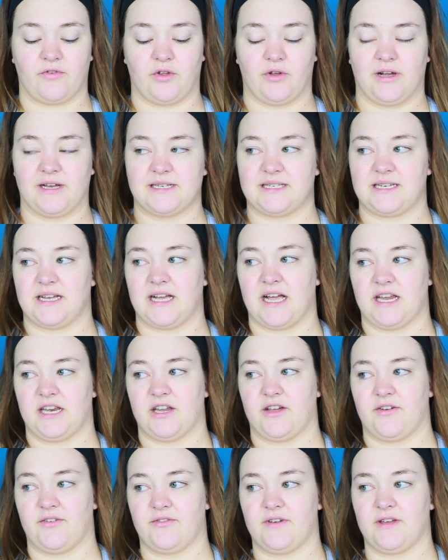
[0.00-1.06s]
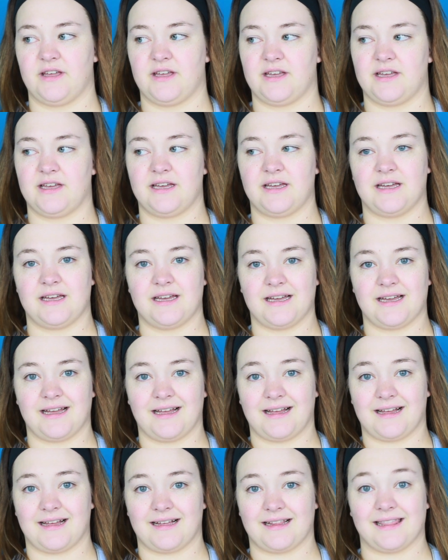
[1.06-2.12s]
for you guys to kind of
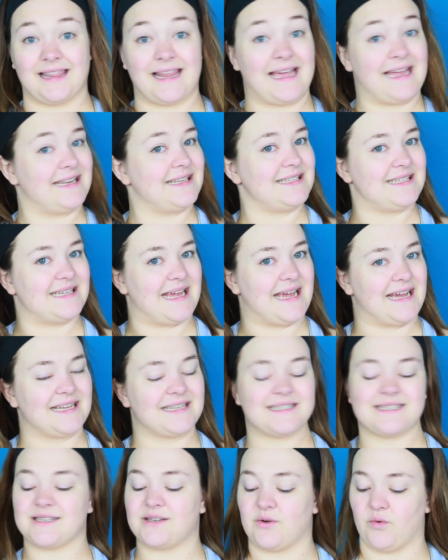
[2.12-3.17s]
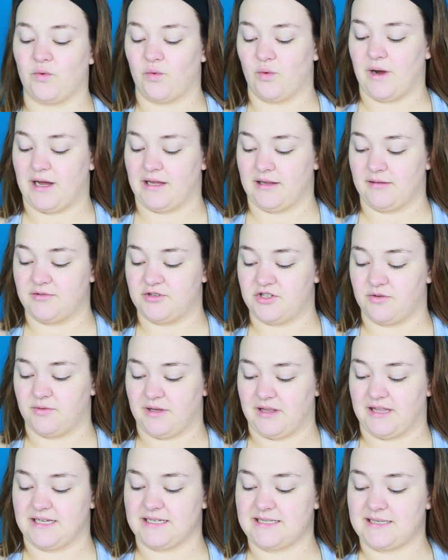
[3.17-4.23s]
glance at while I'm
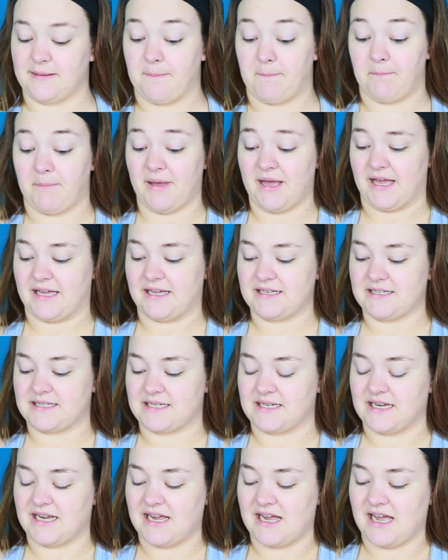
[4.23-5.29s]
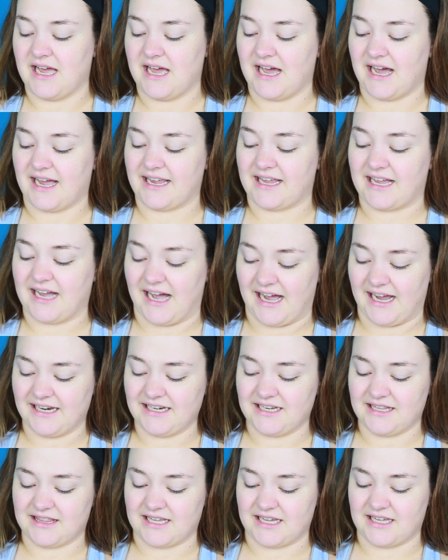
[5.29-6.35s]
doing this. But I
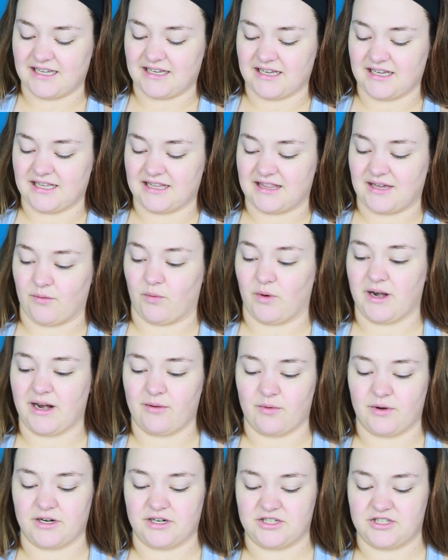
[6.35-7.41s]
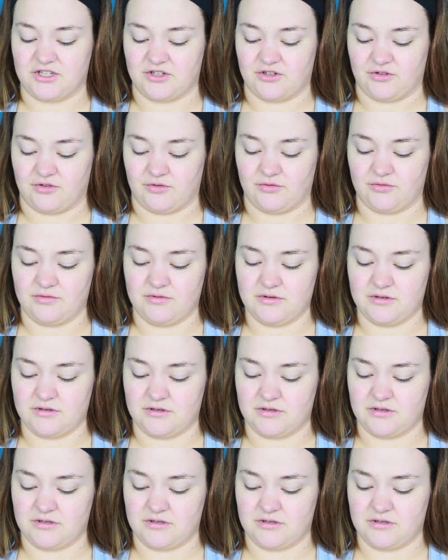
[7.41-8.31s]
kind of think that what I want to do,